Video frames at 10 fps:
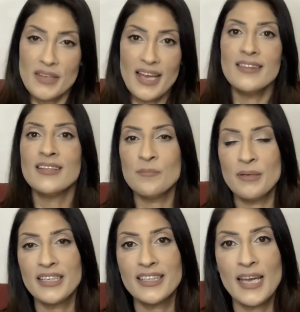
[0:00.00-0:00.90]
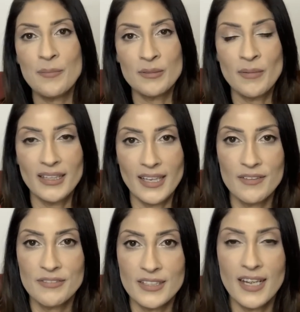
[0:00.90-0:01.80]
And then Biggie came into my
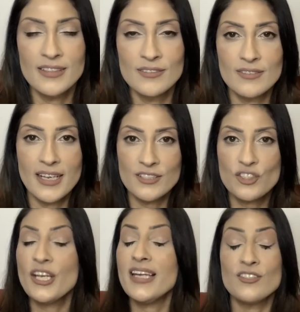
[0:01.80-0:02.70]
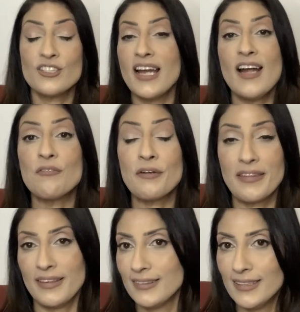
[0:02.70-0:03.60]
life and, and, and changed
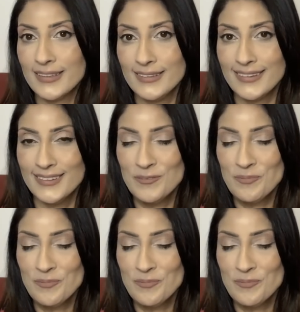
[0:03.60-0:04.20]
everything, I tell you.